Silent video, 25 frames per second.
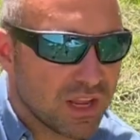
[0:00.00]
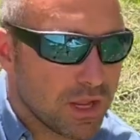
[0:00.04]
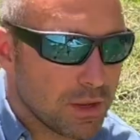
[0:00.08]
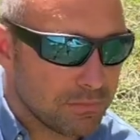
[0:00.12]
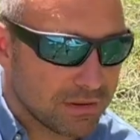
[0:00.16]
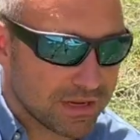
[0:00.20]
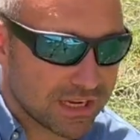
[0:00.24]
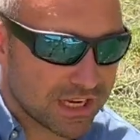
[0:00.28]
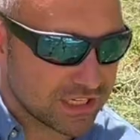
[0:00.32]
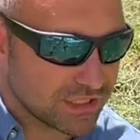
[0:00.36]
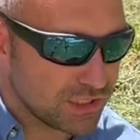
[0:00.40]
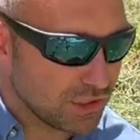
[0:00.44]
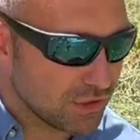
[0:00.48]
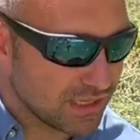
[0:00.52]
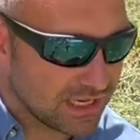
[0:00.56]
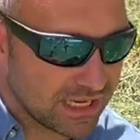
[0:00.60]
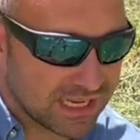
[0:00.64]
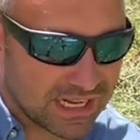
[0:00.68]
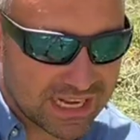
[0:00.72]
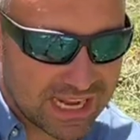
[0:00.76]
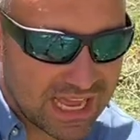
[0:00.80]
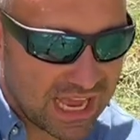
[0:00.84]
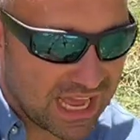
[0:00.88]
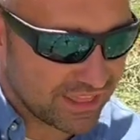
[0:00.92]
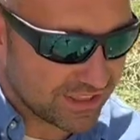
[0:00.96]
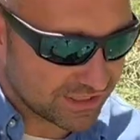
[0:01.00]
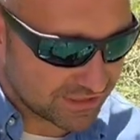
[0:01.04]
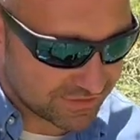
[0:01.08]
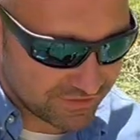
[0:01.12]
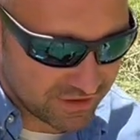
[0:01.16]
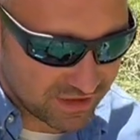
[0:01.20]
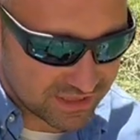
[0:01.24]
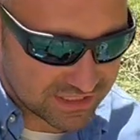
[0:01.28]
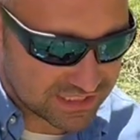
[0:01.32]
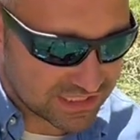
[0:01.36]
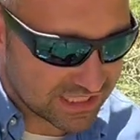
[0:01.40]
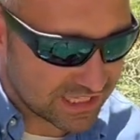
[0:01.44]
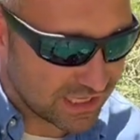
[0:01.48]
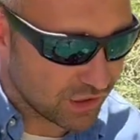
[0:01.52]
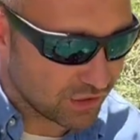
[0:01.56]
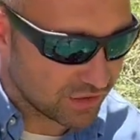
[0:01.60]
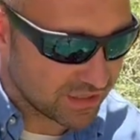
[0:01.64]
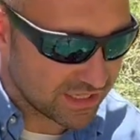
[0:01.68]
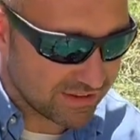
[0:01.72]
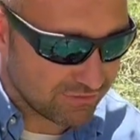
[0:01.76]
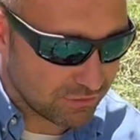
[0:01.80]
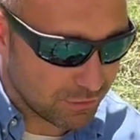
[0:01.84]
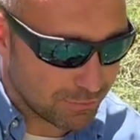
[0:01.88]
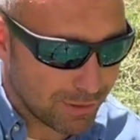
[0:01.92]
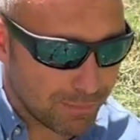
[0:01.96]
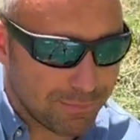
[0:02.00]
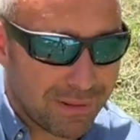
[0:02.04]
because you can get a guy that's very skilled and give him a